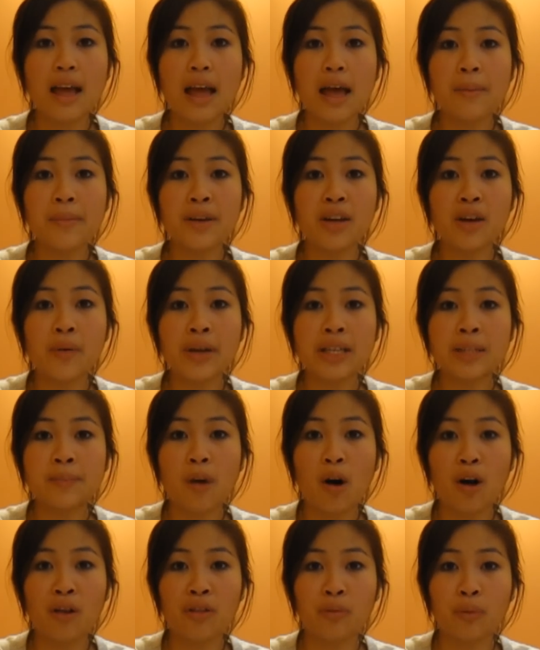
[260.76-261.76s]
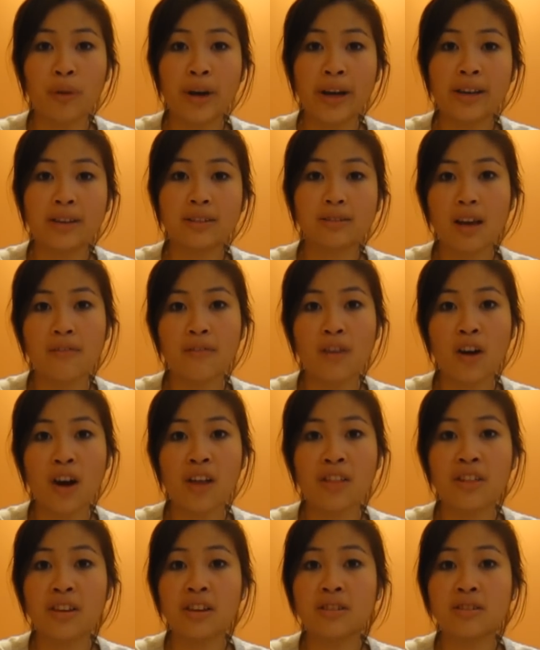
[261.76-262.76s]
MEOS pathway
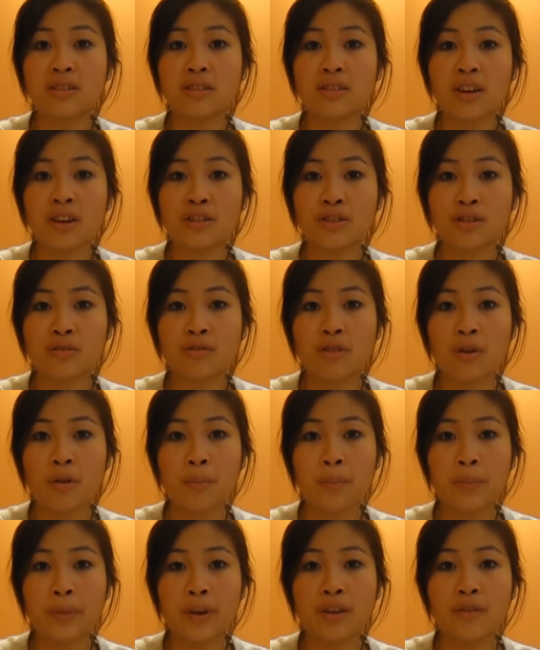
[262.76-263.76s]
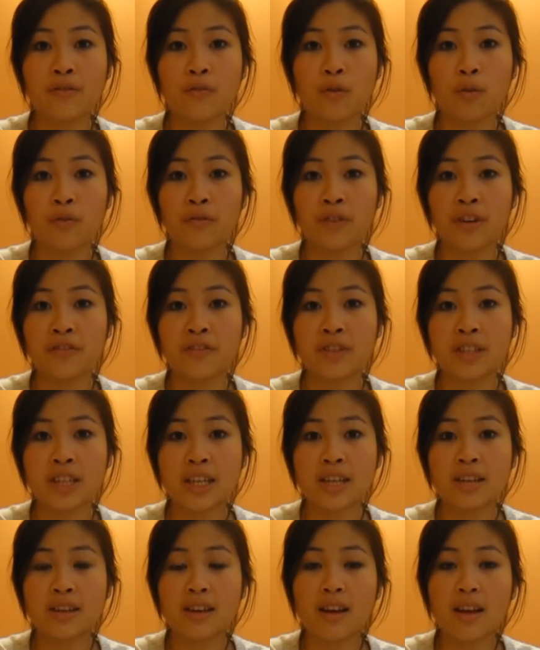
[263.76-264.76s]
via the cytochrome
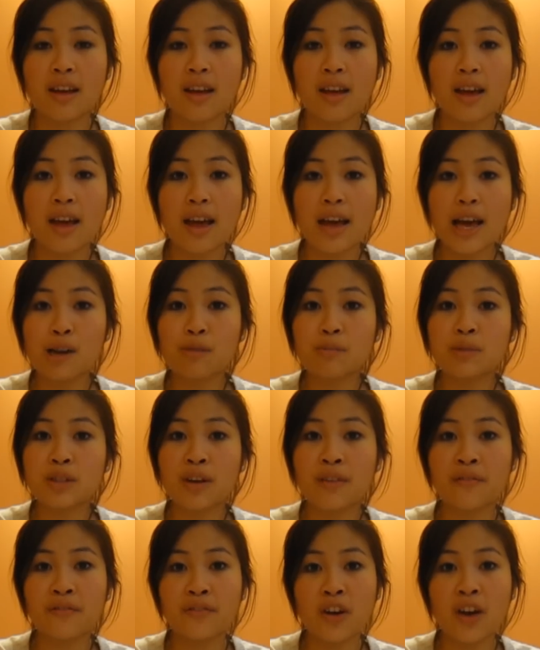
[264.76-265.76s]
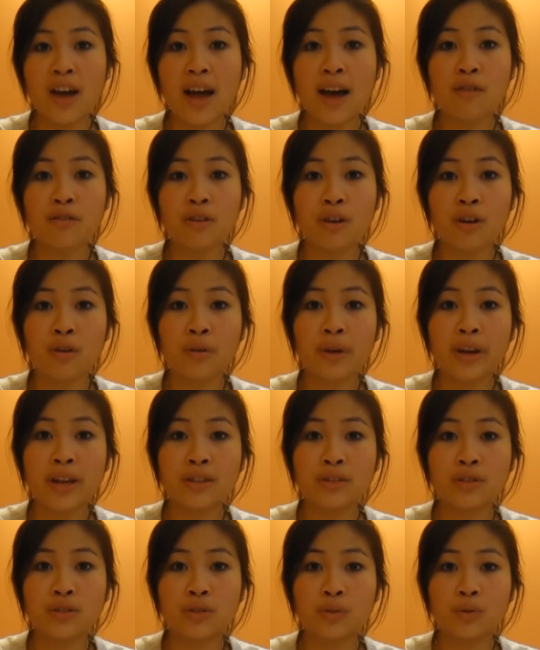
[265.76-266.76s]
P450 helps convert alcohol
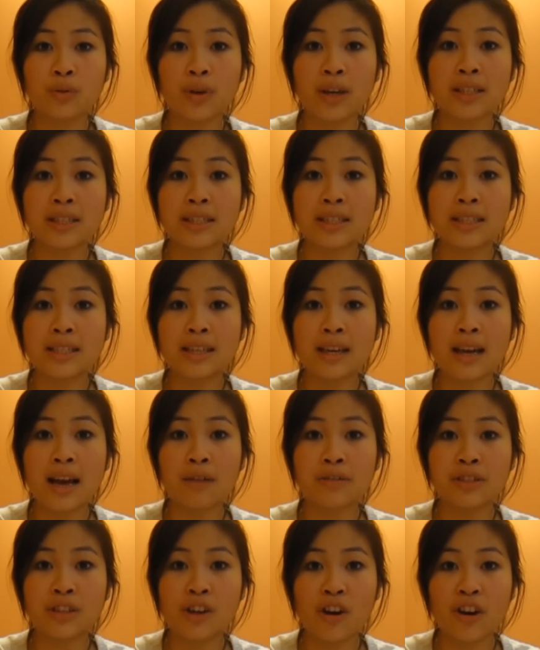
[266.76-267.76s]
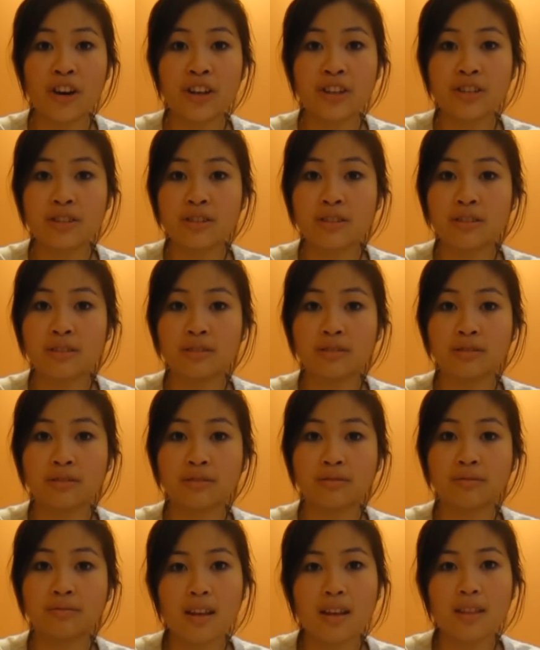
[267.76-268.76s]
into acetic aldehyde.
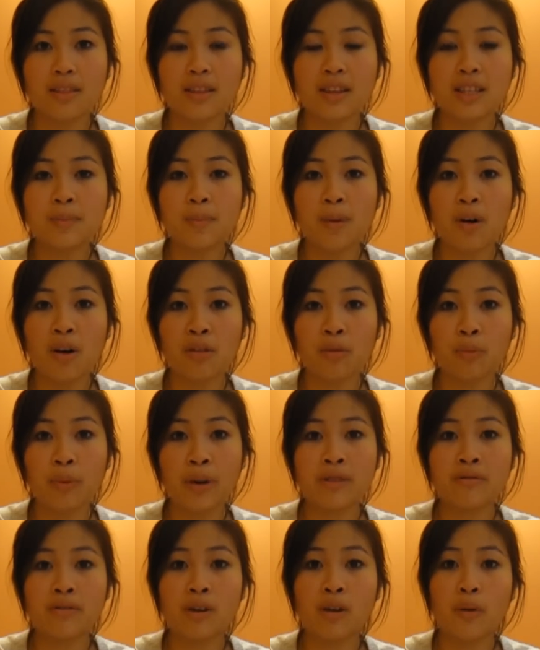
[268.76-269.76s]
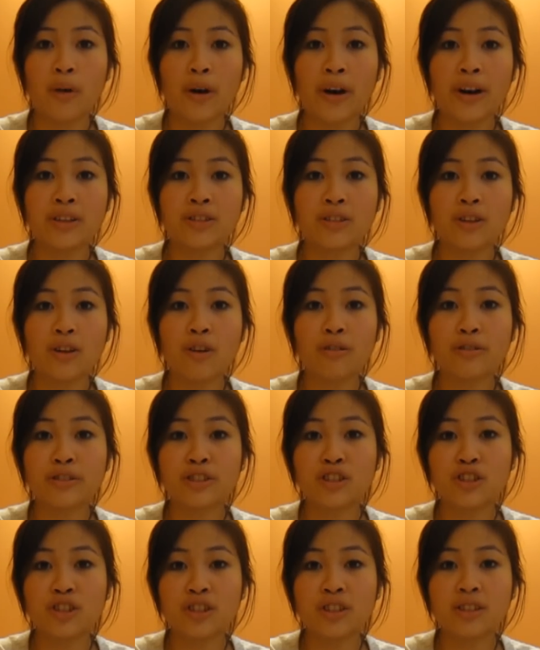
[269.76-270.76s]
This pathway requires
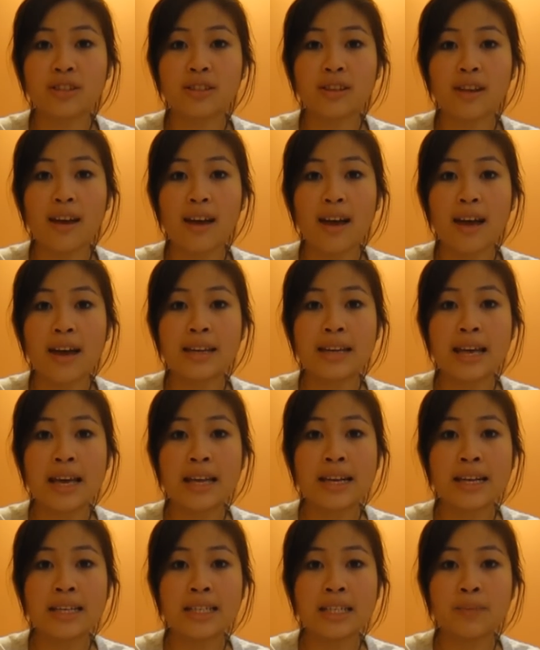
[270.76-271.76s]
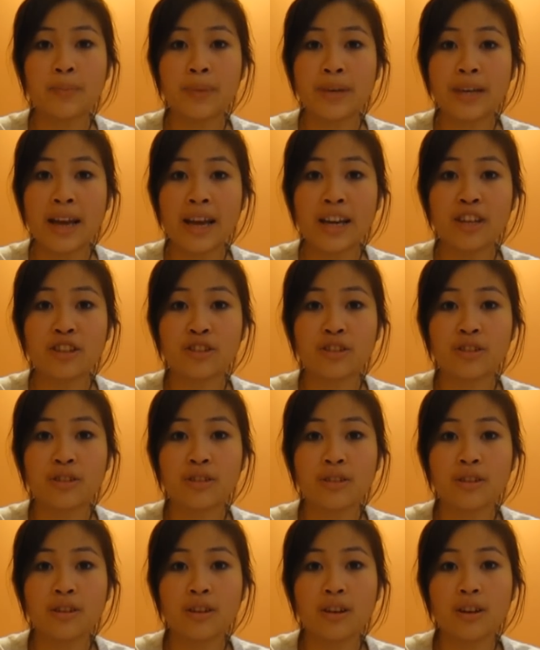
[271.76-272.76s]
oxygen and NADPH
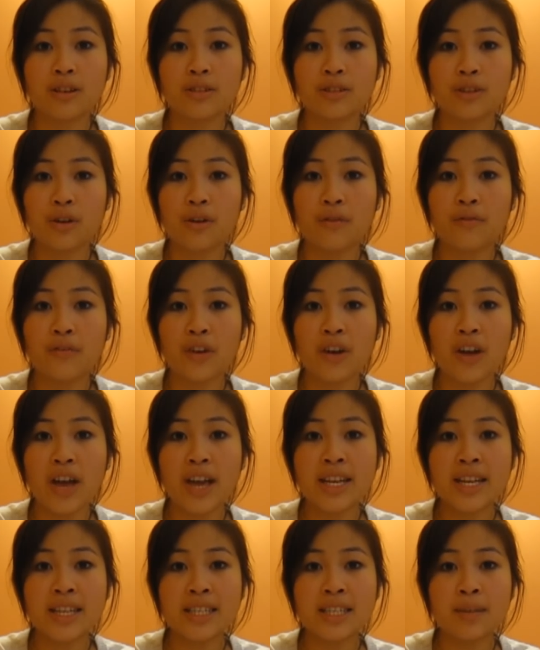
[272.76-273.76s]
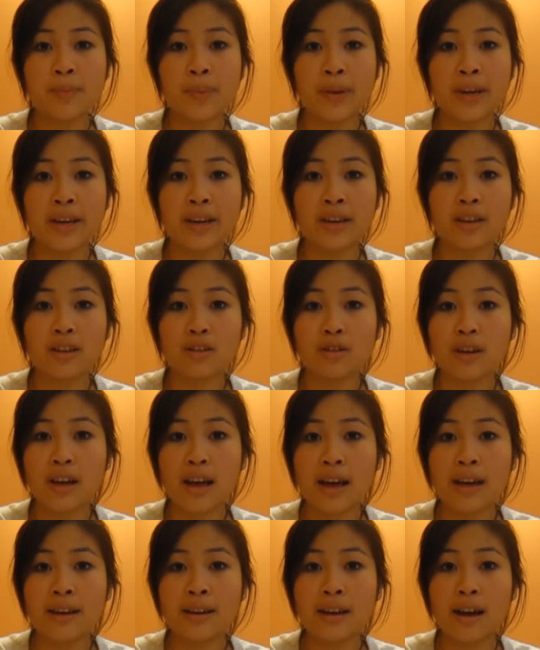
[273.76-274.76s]
to convert NADP
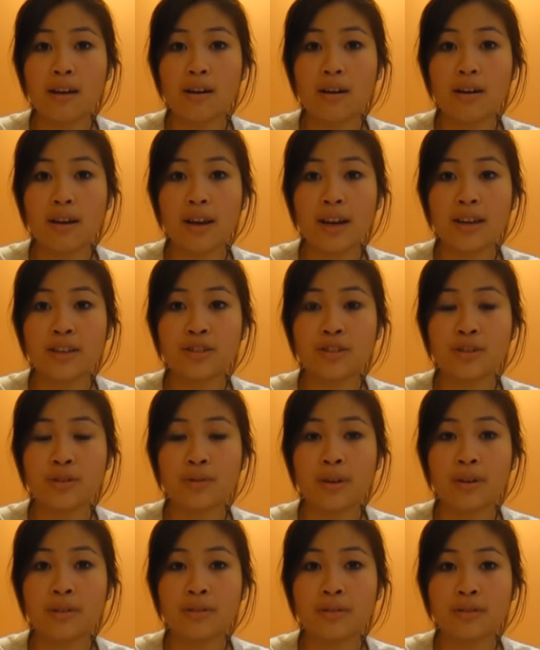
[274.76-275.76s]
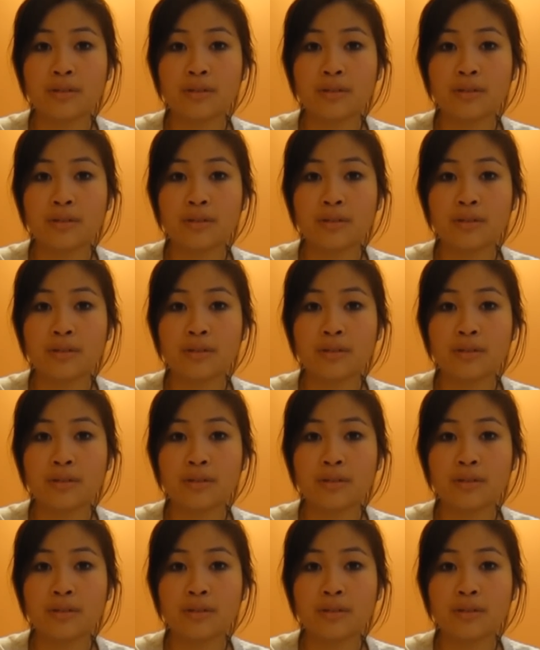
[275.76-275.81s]
and H2O.